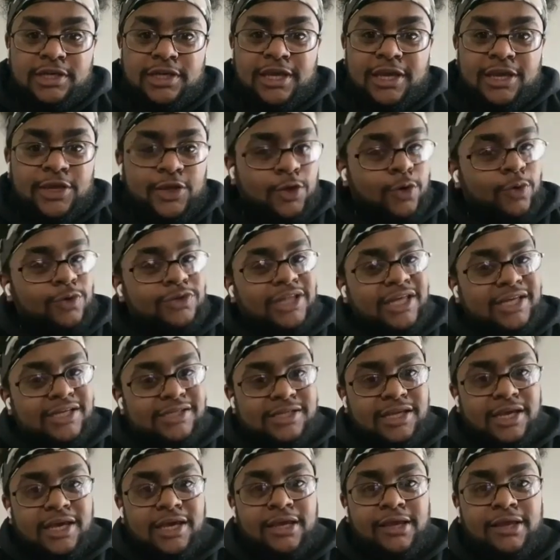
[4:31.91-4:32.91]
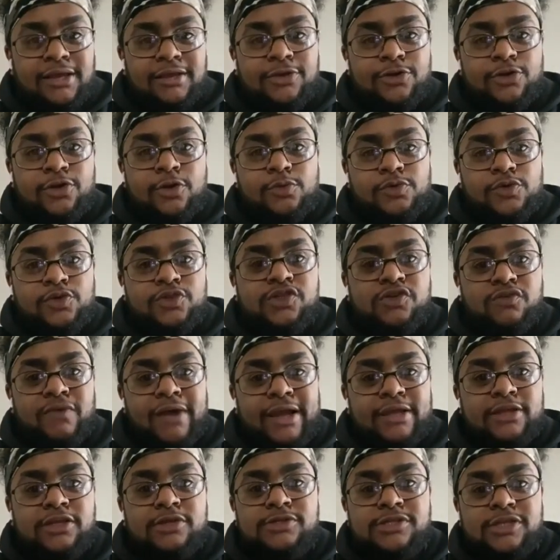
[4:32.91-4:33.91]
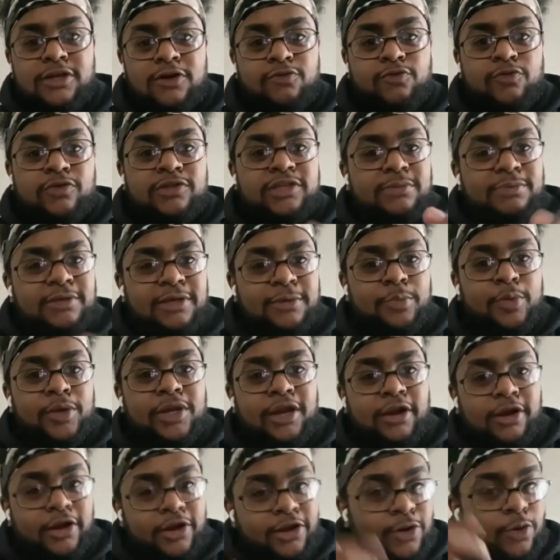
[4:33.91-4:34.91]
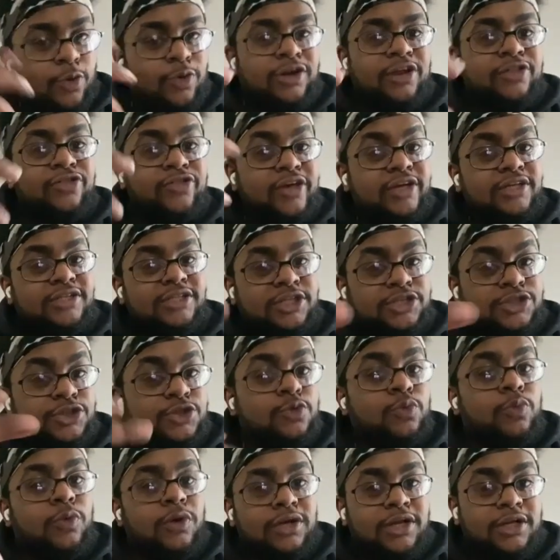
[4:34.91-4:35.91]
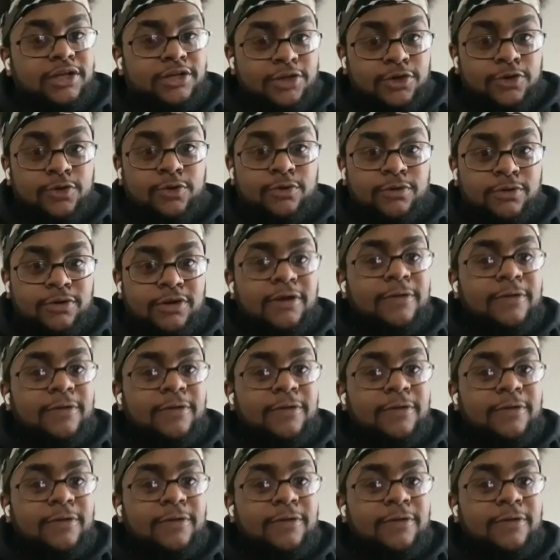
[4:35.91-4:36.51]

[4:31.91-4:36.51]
And you know what they say, when you surround yourself with the people that are doing the things that you want to do,